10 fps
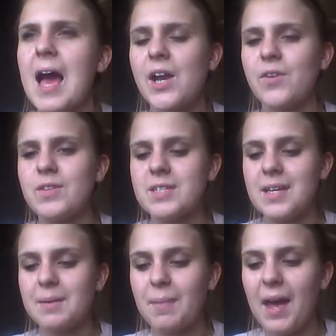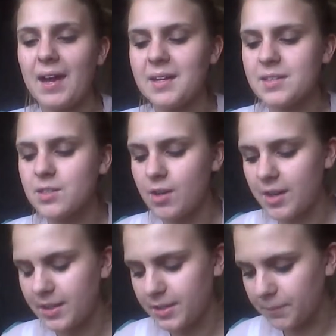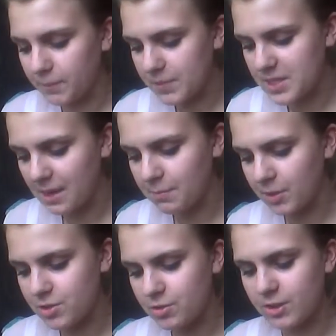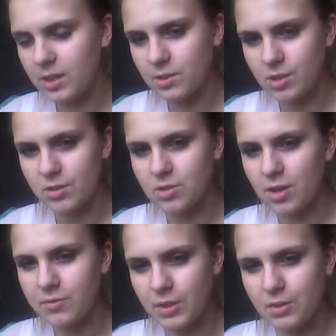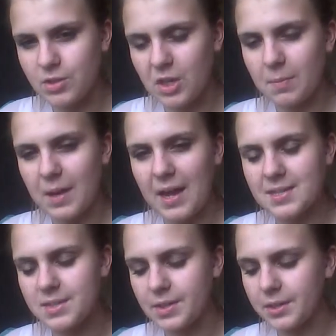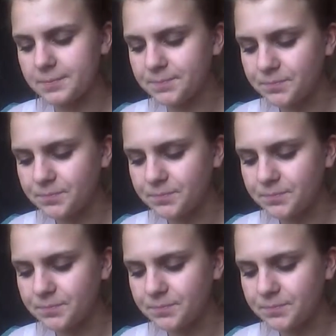and obviously Paint, like to get my screenshots off YouTube, I had to